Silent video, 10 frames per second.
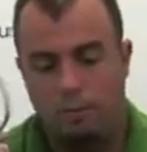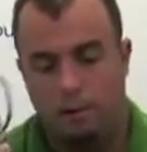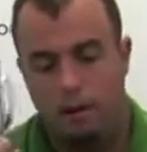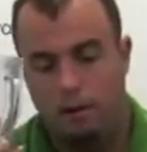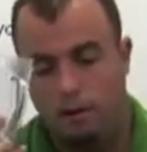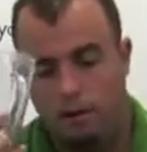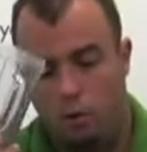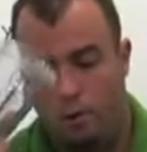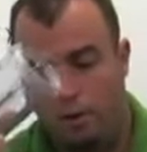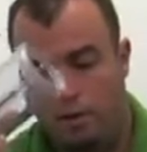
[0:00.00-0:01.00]
But
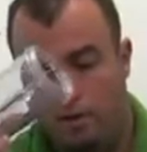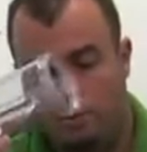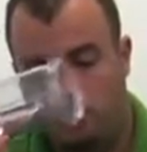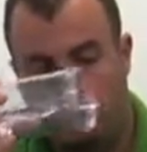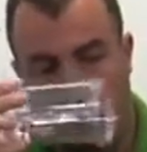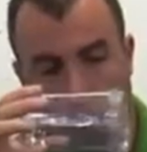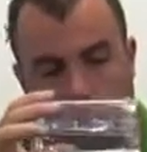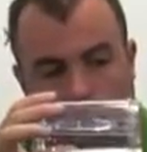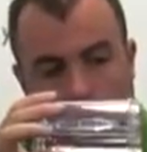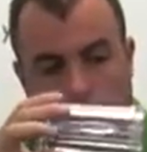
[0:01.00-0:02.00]
normally this would just
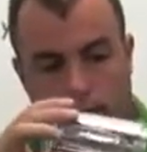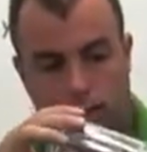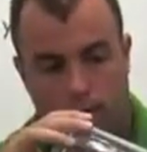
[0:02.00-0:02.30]
work like